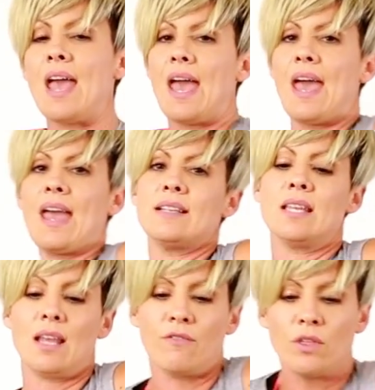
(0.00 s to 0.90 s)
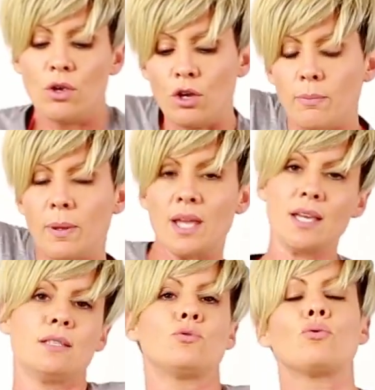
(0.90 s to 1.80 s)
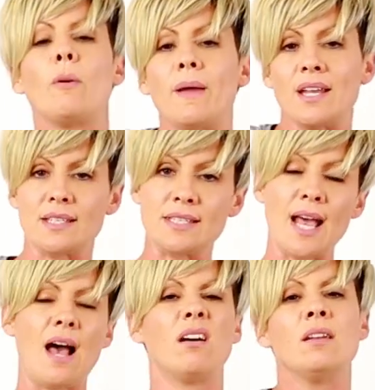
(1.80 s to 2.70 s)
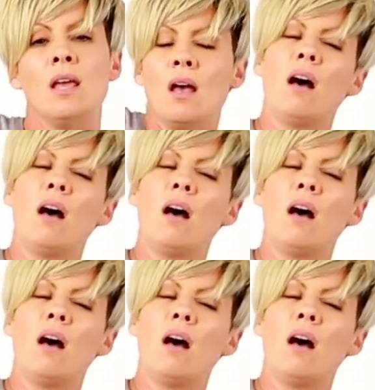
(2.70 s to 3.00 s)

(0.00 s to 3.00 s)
And if the hoop is dropping down,